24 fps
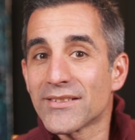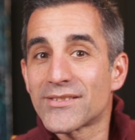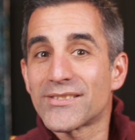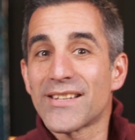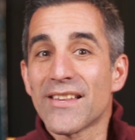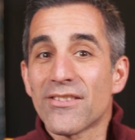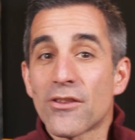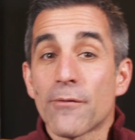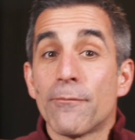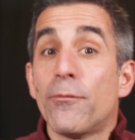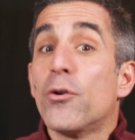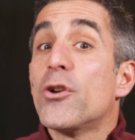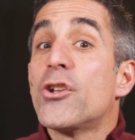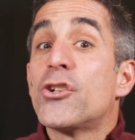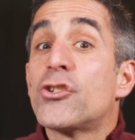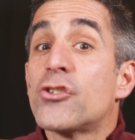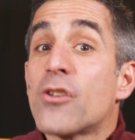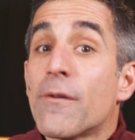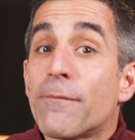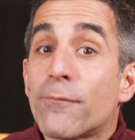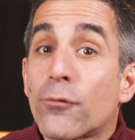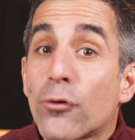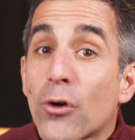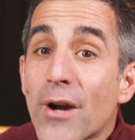sent the footage
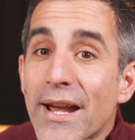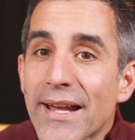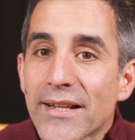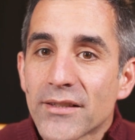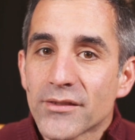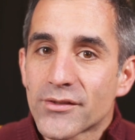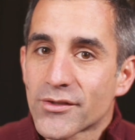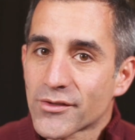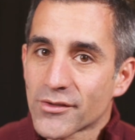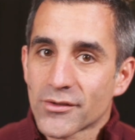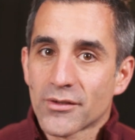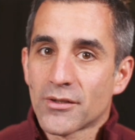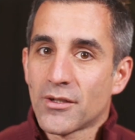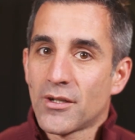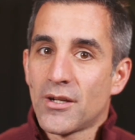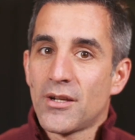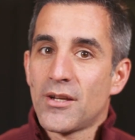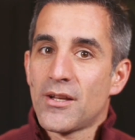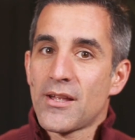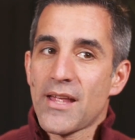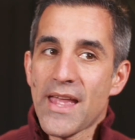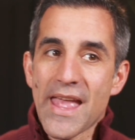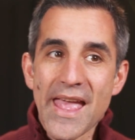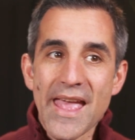to France
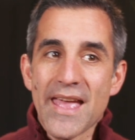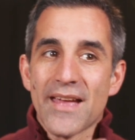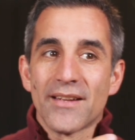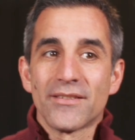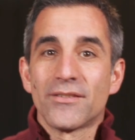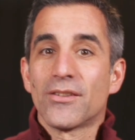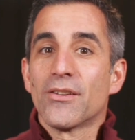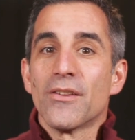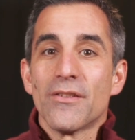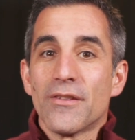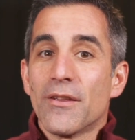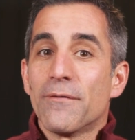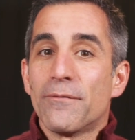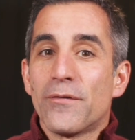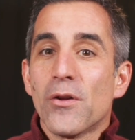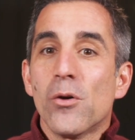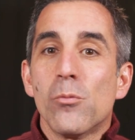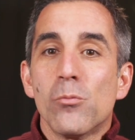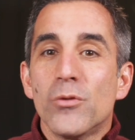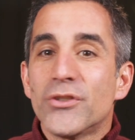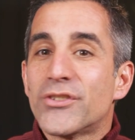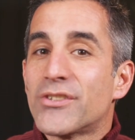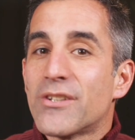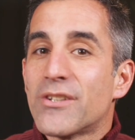and the film was